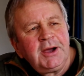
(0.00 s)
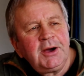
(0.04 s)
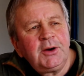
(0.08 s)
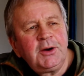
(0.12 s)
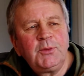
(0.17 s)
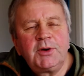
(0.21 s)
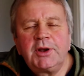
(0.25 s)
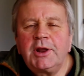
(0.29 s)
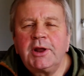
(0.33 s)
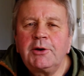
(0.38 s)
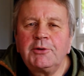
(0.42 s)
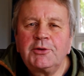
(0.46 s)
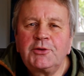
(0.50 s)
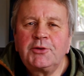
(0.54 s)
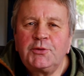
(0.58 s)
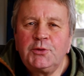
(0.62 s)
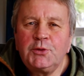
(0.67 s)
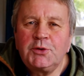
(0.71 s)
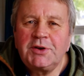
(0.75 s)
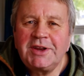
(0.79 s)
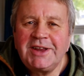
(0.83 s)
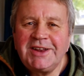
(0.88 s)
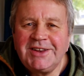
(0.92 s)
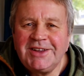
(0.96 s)
When I was
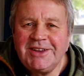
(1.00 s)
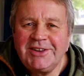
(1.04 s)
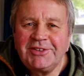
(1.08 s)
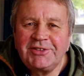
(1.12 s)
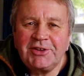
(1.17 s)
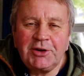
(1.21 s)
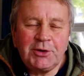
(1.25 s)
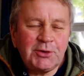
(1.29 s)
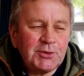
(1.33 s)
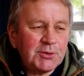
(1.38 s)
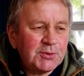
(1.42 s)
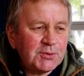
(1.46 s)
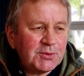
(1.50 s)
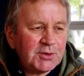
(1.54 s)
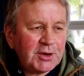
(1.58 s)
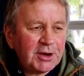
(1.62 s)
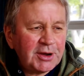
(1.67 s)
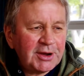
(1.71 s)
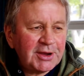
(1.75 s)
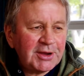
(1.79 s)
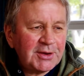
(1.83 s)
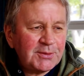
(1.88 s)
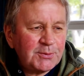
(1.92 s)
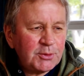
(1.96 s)
14 years old,
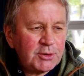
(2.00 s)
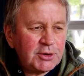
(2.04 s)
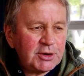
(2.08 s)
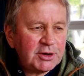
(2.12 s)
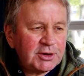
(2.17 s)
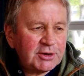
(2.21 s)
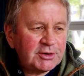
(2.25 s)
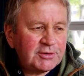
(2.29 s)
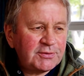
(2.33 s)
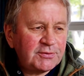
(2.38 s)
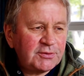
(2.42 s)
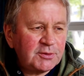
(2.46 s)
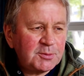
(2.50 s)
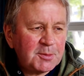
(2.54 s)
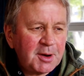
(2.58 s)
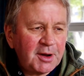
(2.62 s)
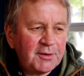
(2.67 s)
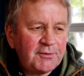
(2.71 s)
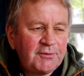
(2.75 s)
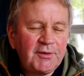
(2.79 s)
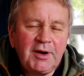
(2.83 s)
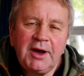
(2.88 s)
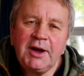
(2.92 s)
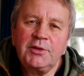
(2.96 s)
I worked for my
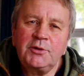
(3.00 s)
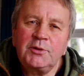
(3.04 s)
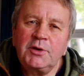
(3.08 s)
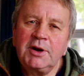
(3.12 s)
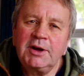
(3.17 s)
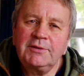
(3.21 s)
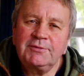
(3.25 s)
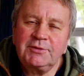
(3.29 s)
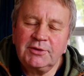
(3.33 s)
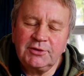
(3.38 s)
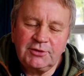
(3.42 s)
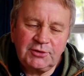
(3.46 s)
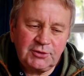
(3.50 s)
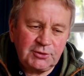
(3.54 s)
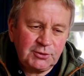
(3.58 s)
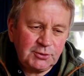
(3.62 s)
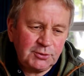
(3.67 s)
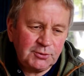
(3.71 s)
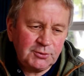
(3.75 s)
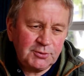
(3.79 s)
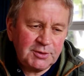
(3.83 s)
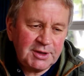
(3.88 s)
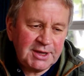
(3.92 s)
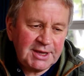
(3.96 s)
father after
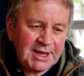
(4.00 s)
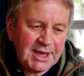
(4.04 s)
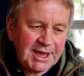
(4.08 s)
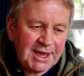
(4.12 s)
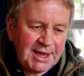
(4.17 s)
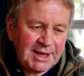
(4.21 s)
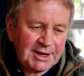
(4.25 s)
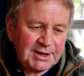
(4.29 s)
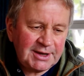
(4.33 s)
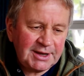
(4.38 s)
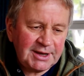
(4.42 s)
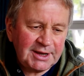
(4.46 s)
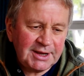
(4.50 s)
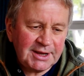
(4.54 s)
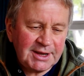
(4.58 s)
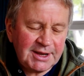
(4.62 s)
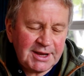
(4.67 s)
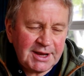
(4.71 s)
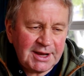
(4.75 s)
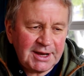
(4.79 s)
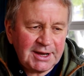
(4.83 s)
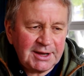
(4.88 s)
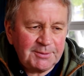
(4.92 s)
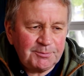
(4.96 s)
school. He had
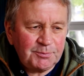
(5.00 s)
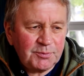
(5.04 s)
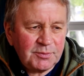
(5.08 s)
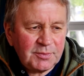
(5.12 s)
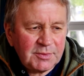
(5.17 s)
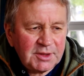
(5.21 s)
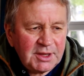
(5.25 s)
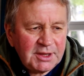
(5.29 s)
a